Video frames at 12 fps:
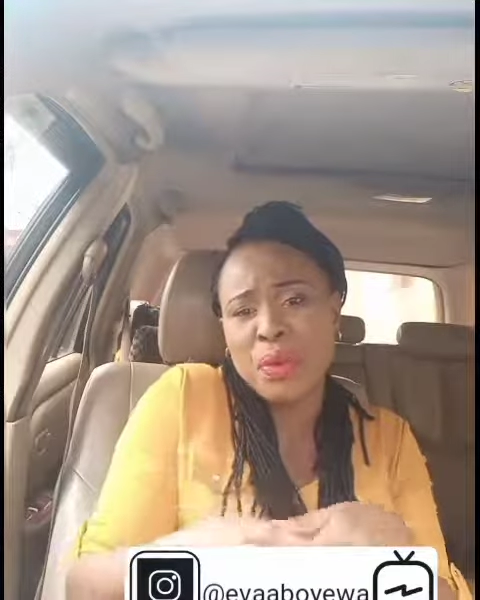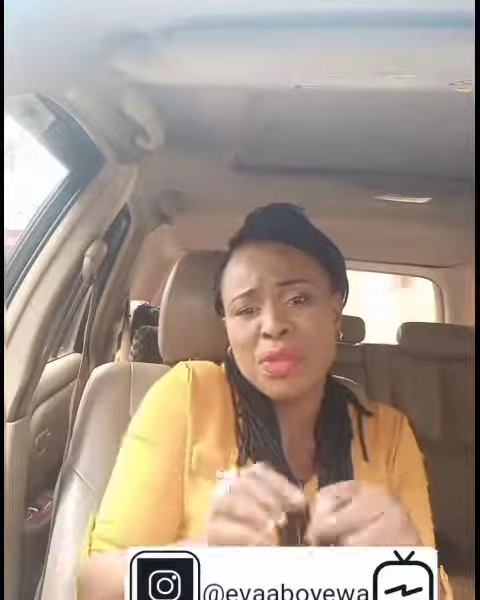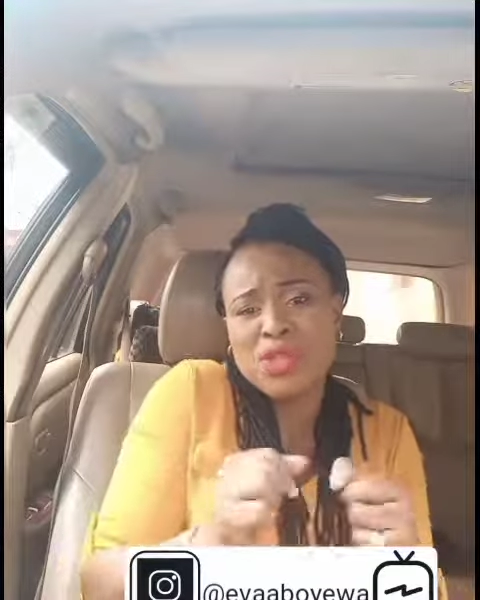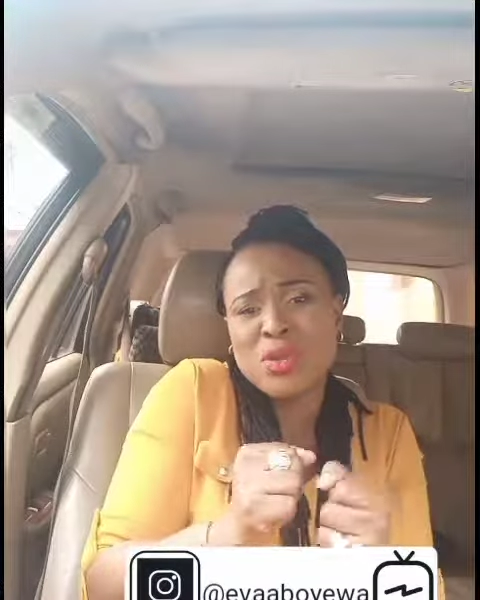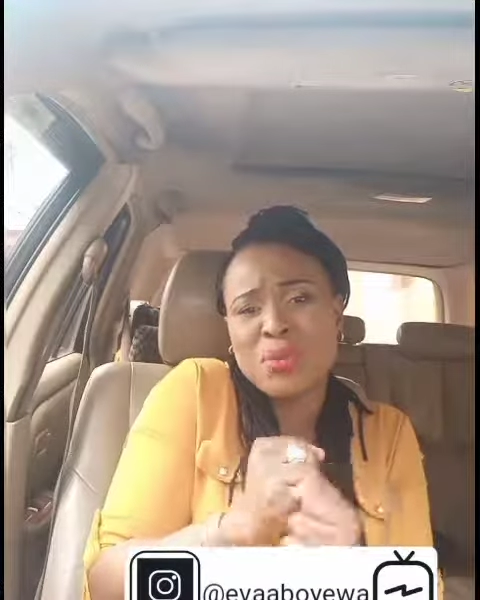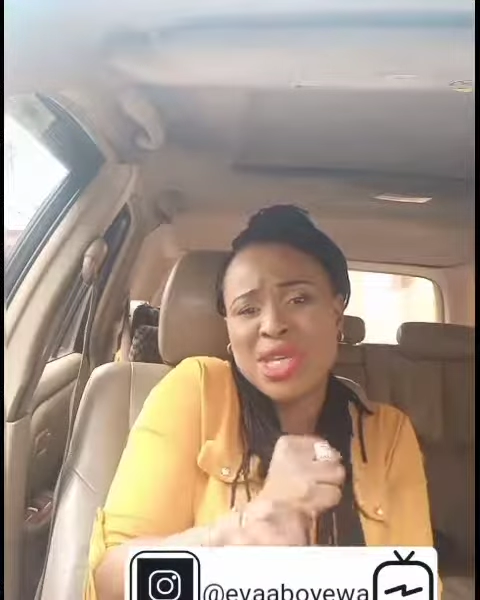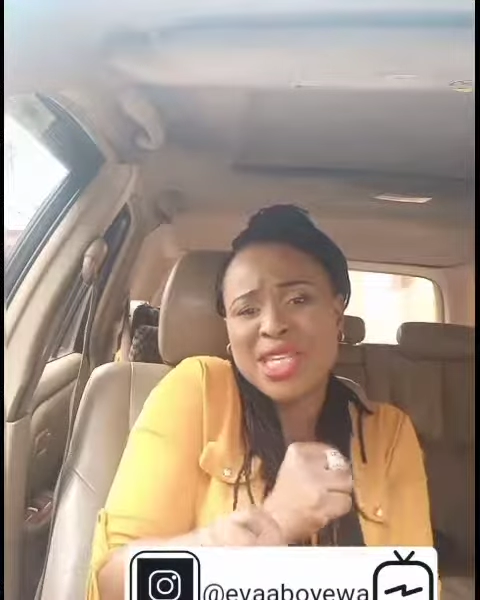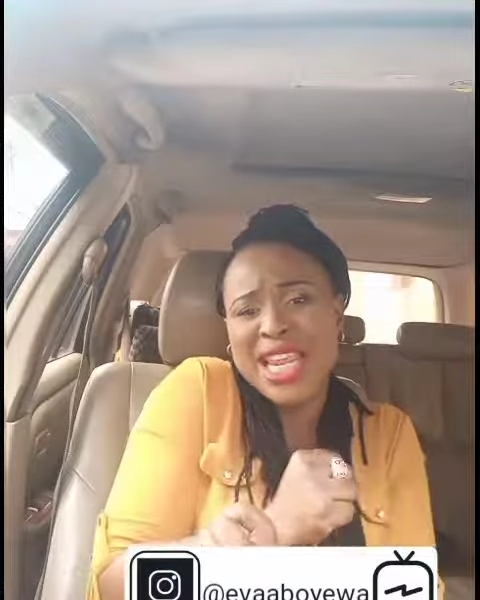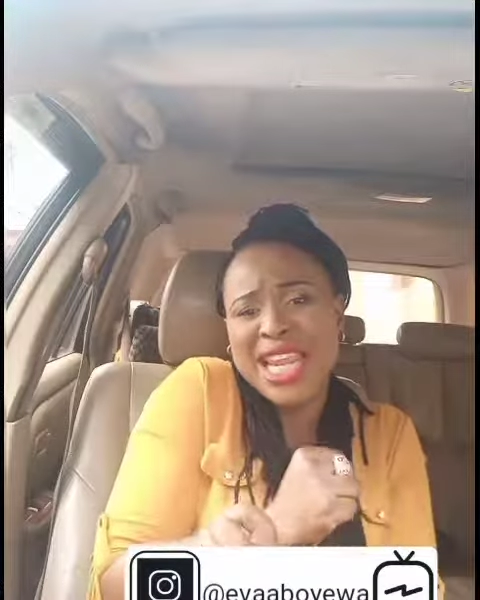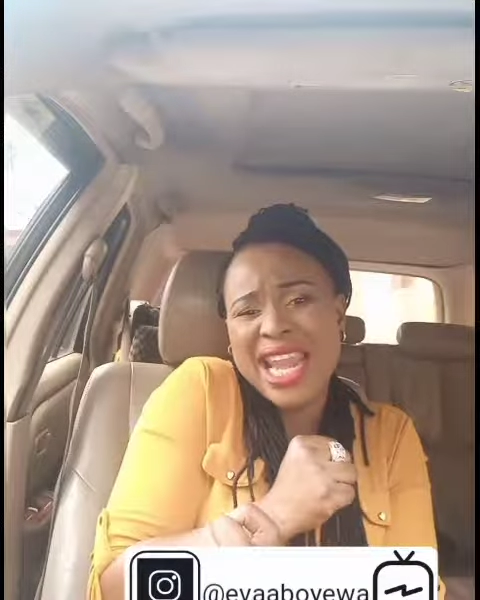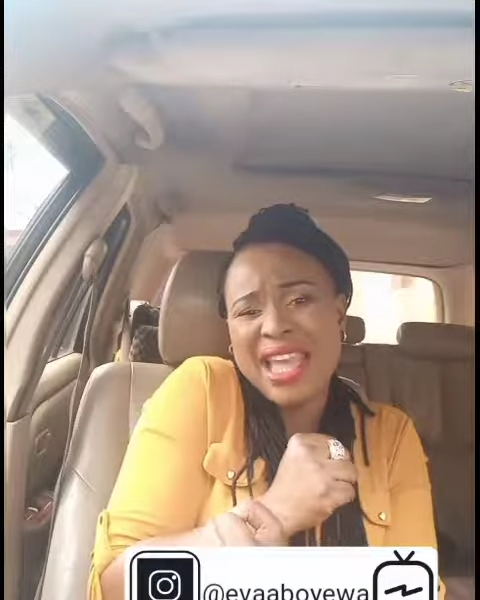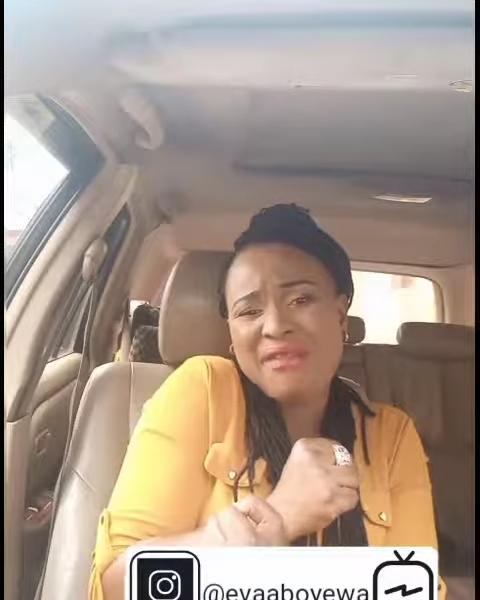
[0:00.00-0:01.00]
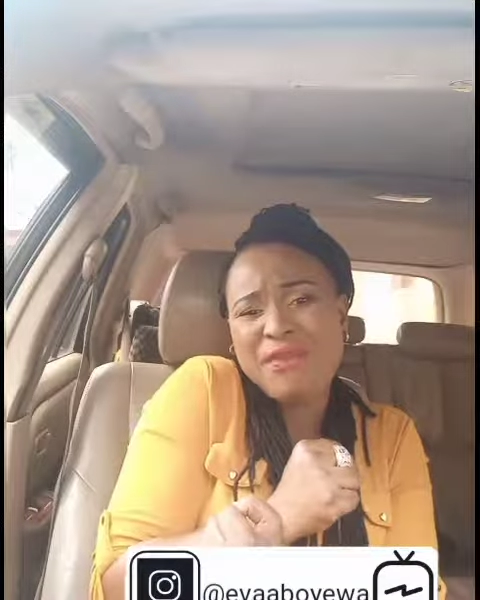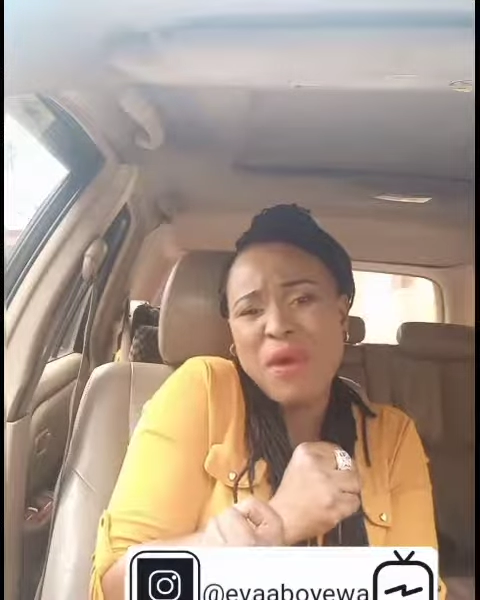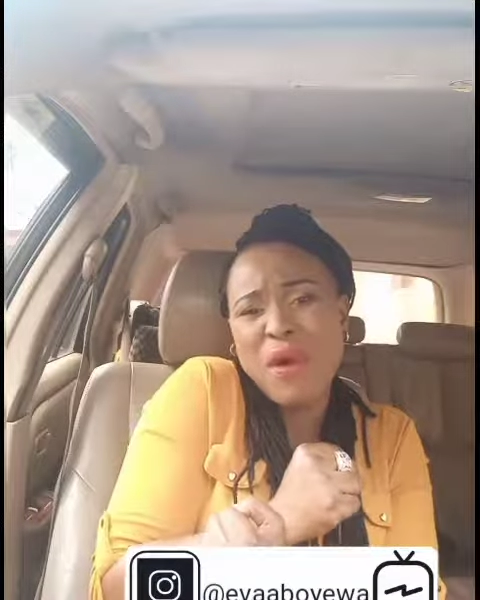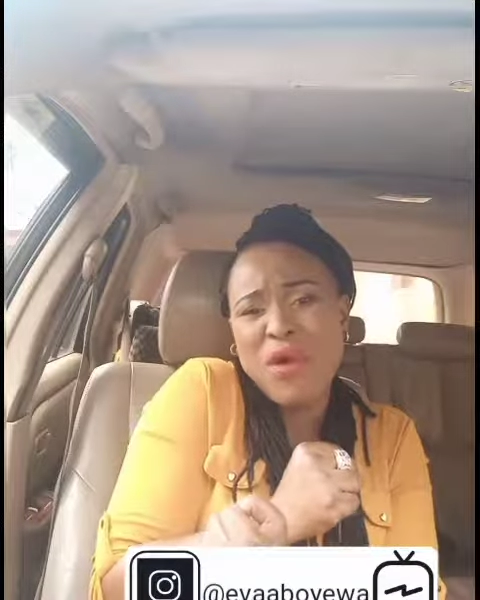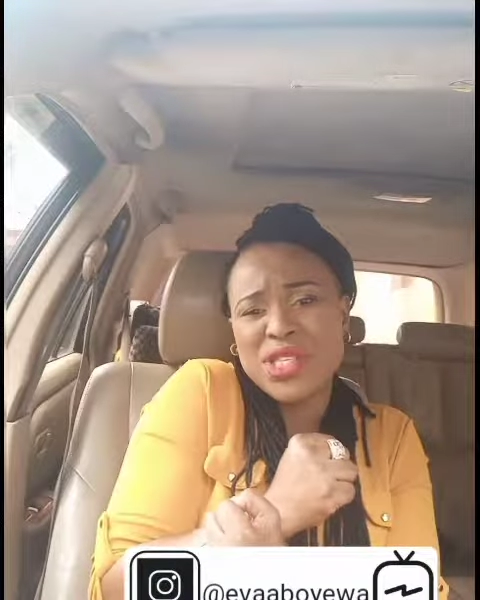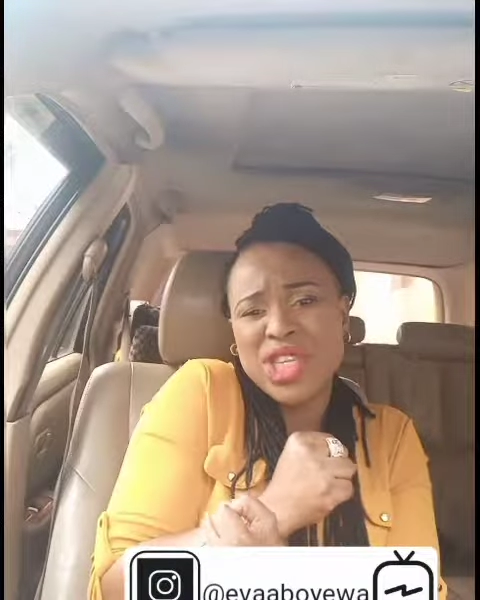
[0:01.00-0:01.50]
And when somebody they never
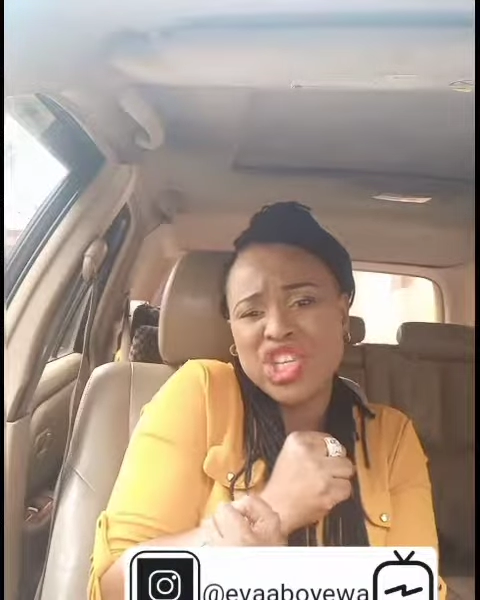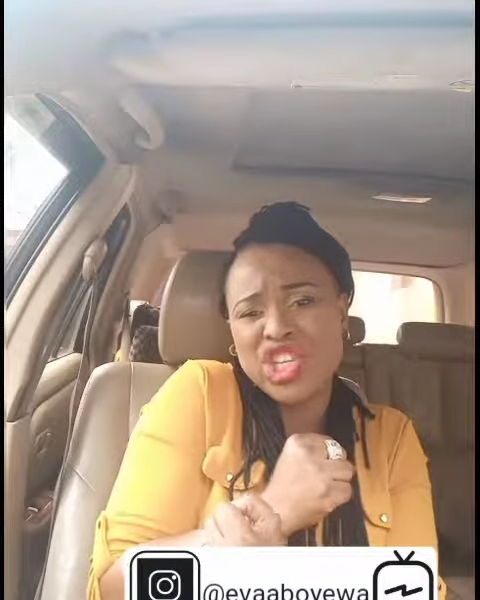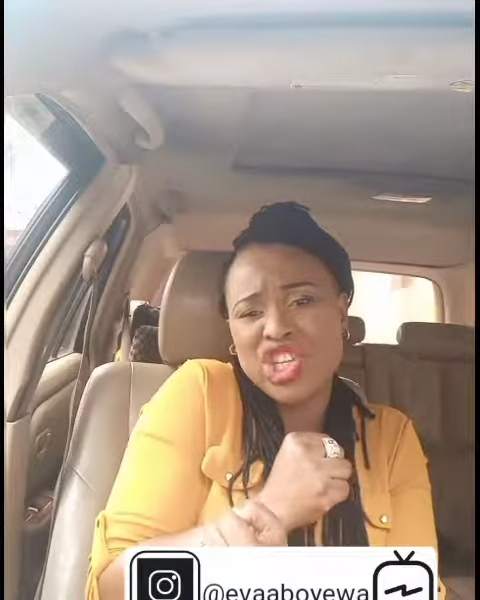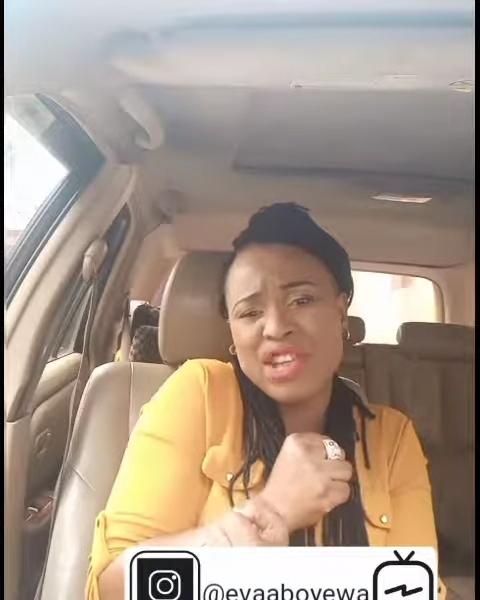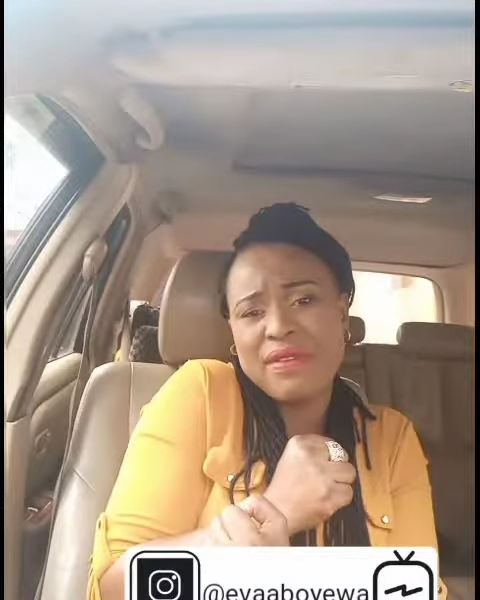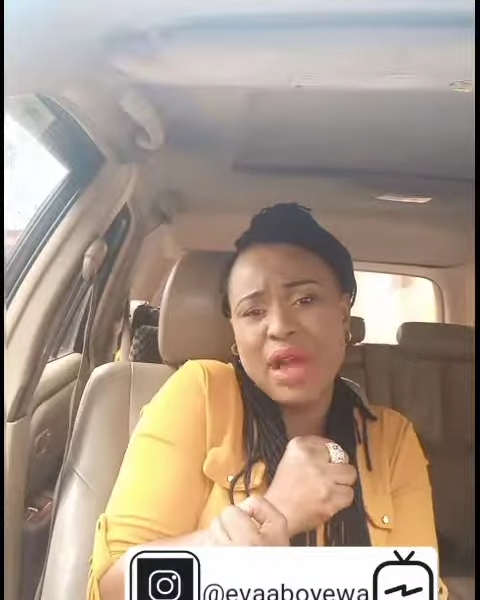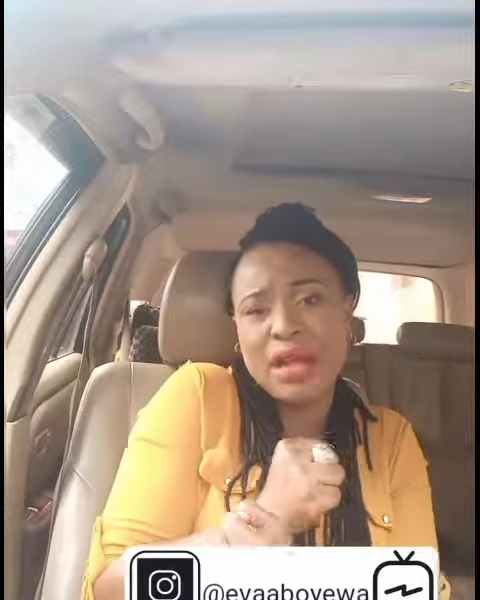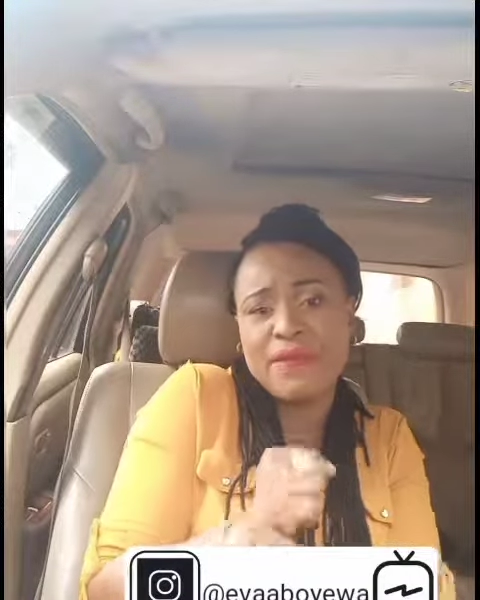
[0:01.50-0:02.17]
say shiver